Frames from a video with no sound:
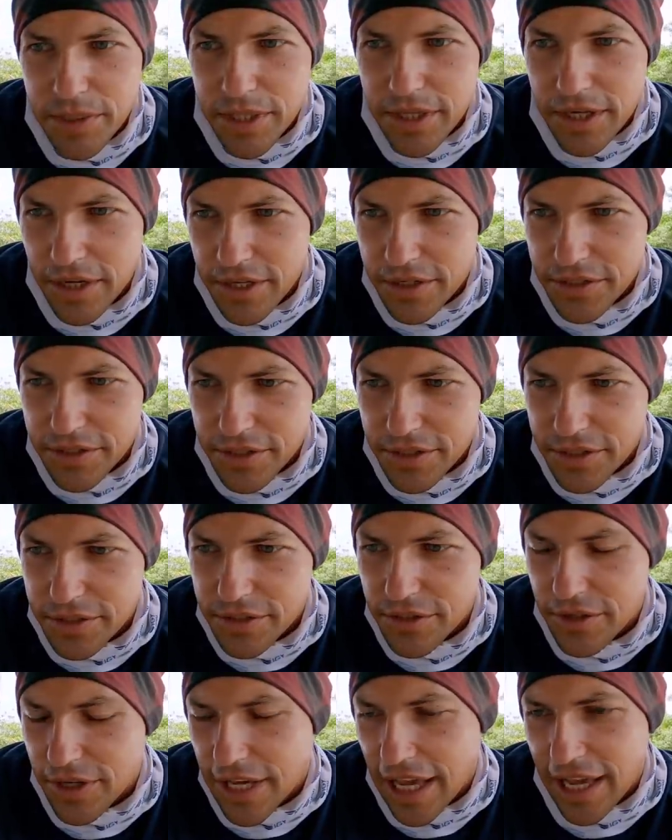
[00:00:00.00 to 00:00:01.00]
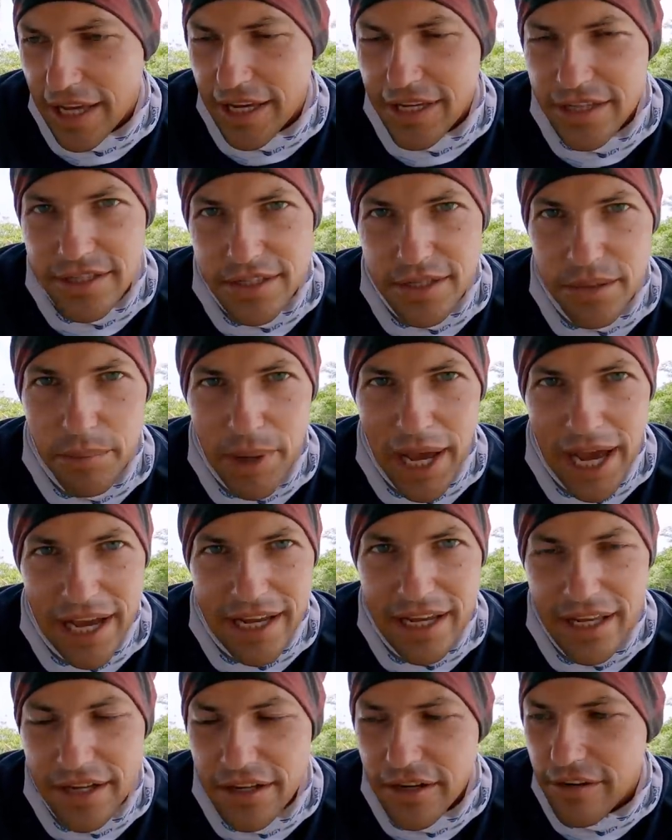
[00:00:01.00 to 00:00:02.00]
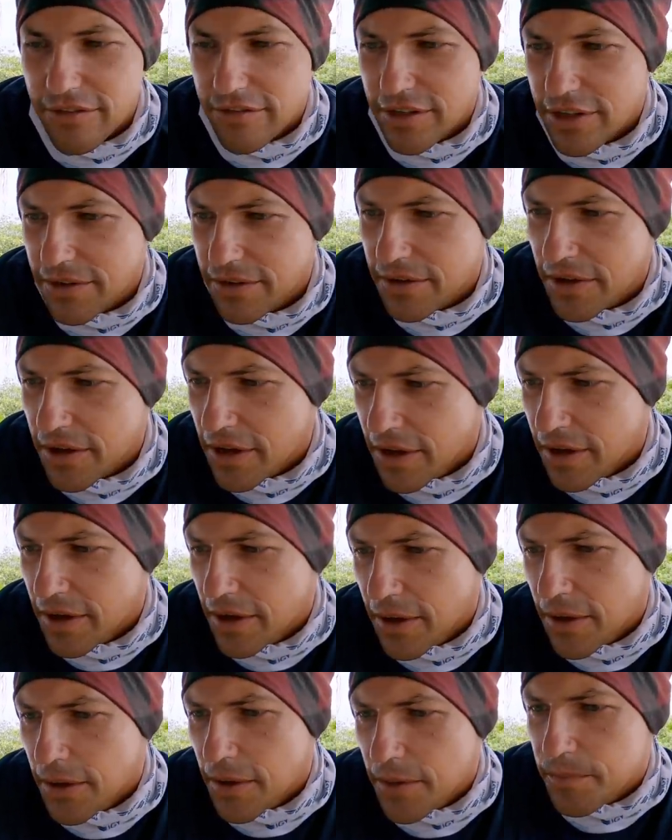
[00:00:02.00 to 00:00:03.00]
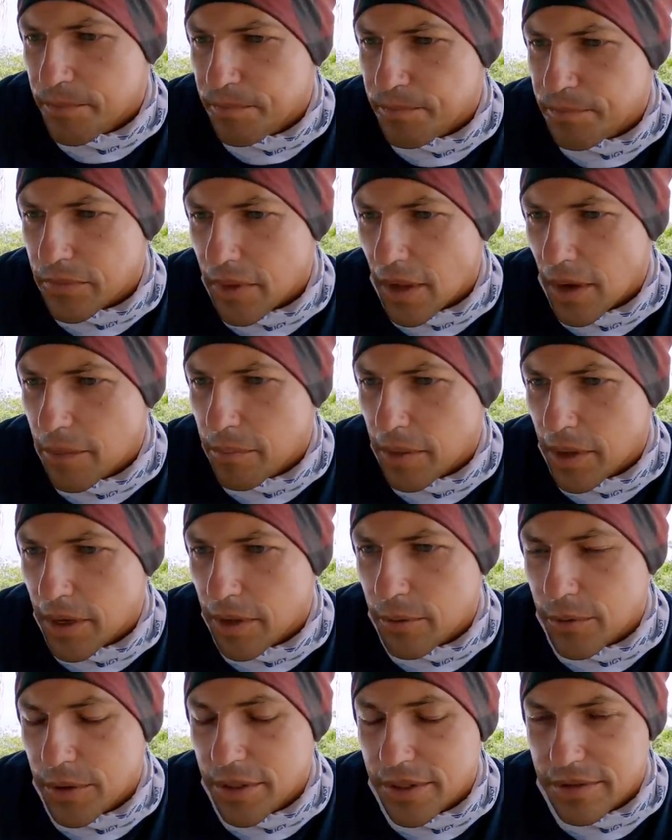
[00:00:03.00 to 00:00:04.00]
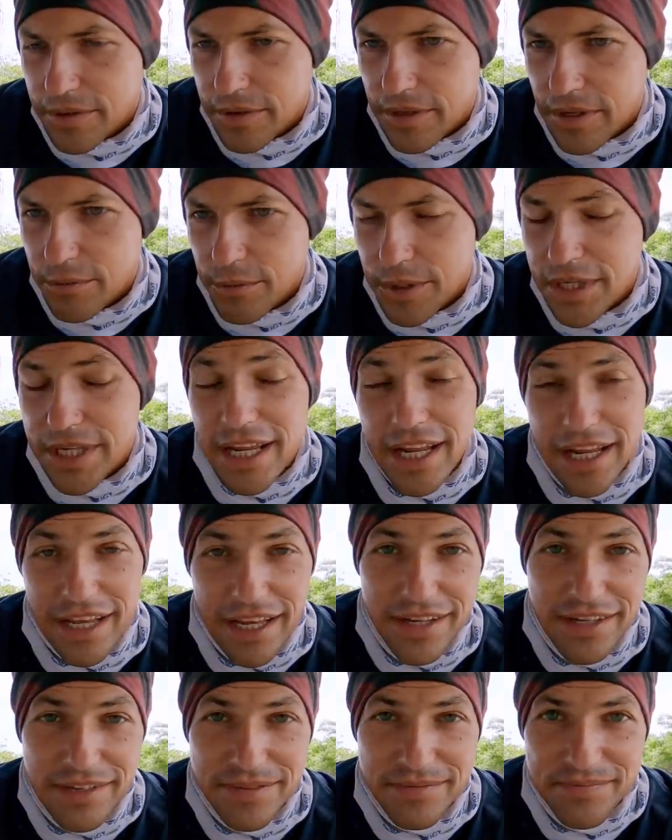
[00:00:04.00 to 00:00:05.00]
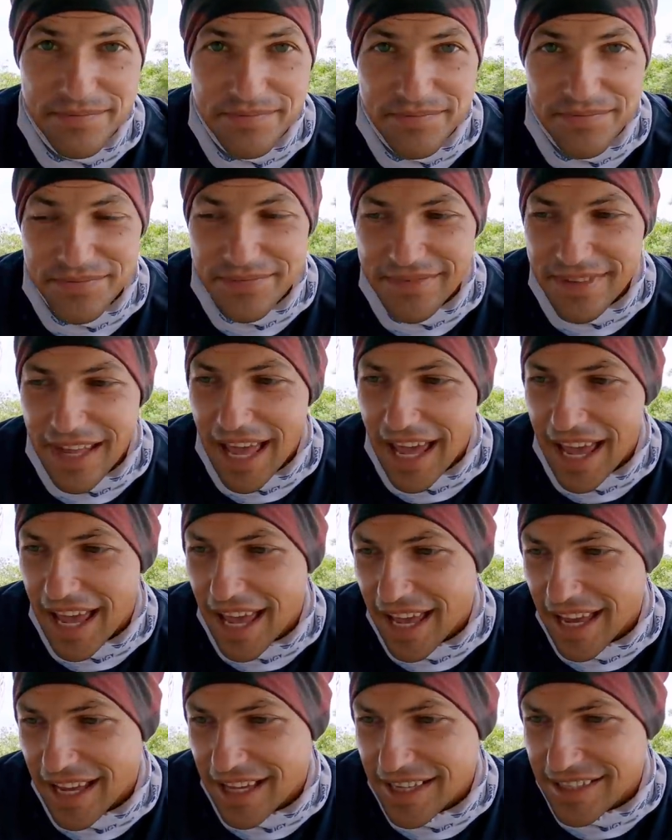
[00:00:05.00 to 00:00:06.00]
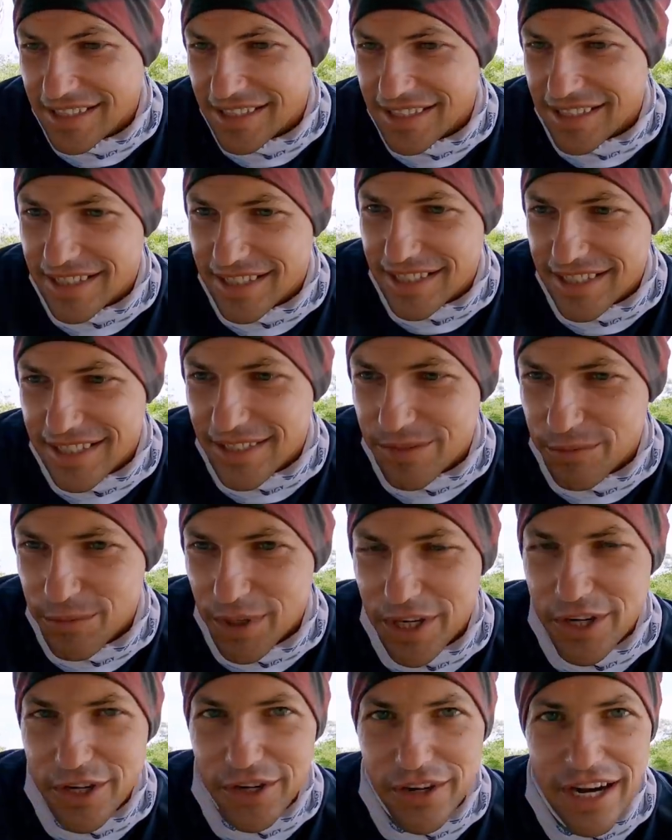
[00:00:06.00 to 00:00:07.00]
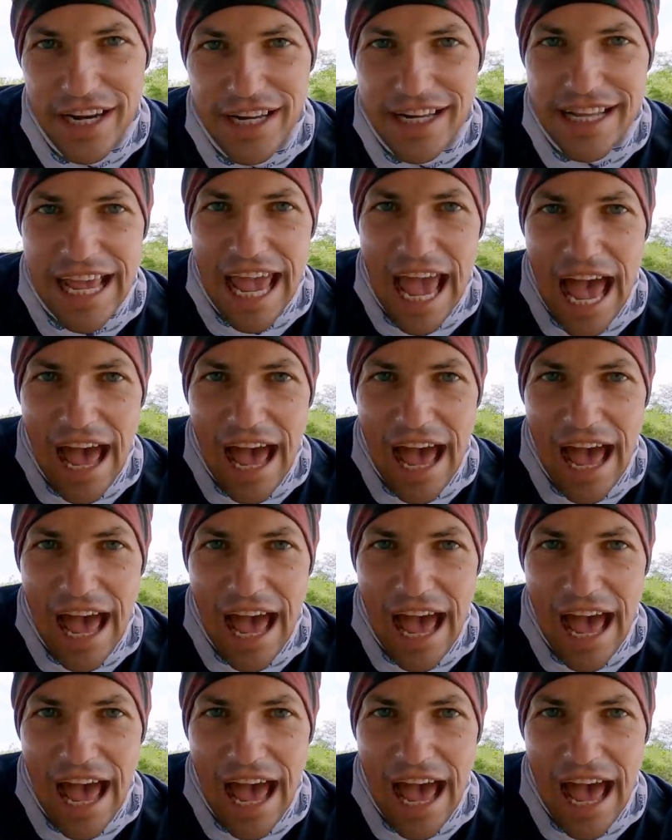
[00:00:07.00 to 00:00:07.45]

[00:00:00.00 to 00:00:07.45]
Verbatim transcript: because you can't get to the back end of it. But we didn't, and we created